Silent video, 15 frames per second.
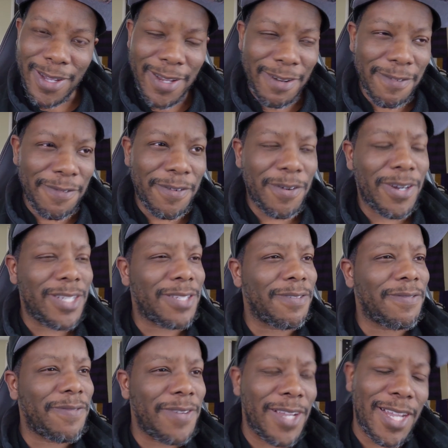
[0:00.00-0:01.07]
And for
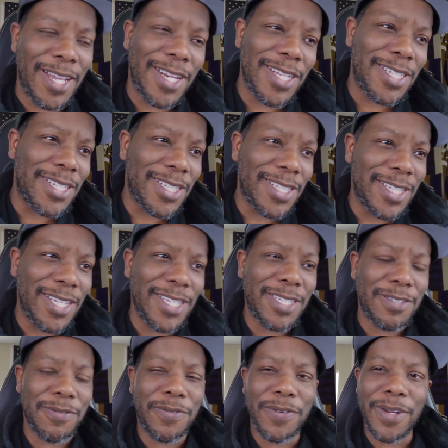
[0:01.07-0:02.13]
as a fan, it just
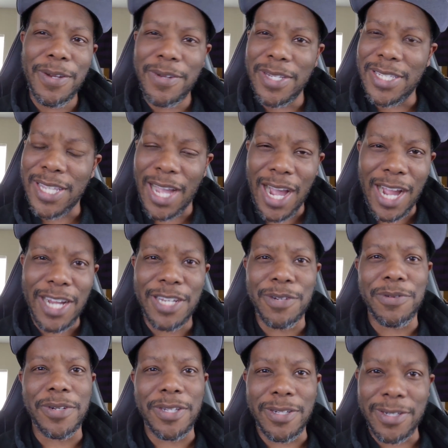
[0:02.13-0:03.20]
gets very
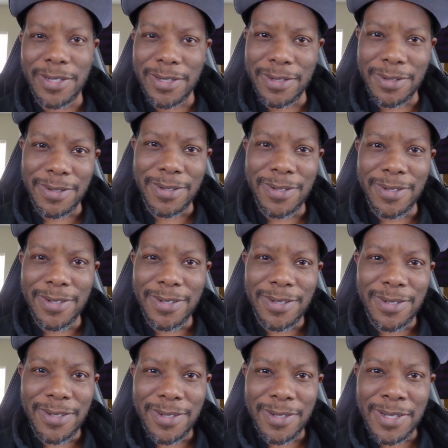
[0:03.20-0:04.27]
tiring.
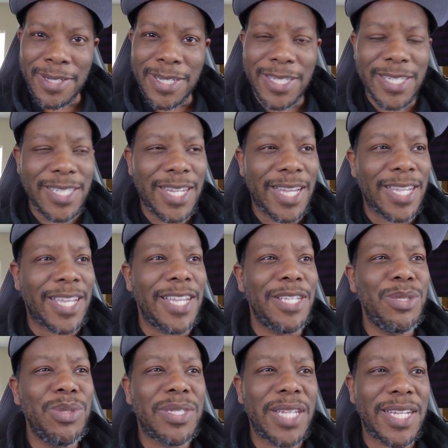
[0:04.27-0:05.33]
Because, like,
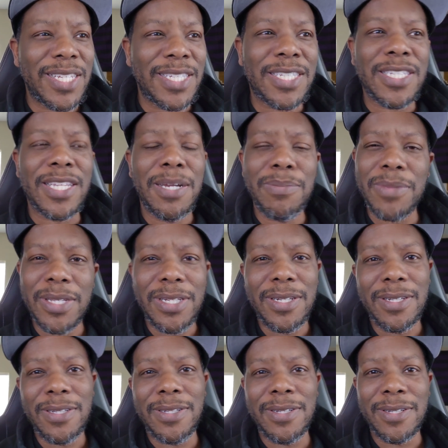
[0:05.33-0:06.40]
can you say
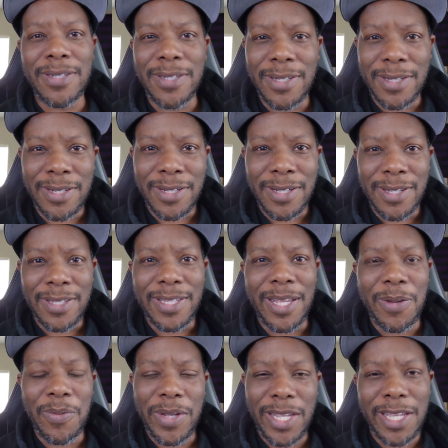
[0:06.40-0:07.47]
something
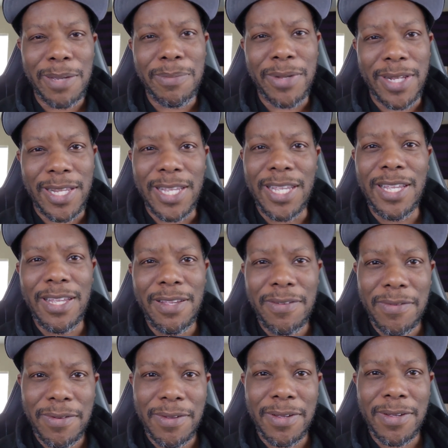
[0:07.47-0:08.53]
that we can
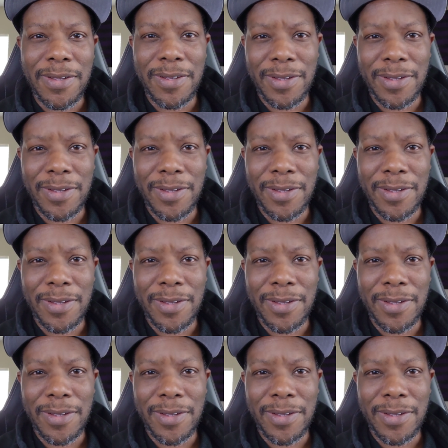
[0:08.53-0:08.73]
believe?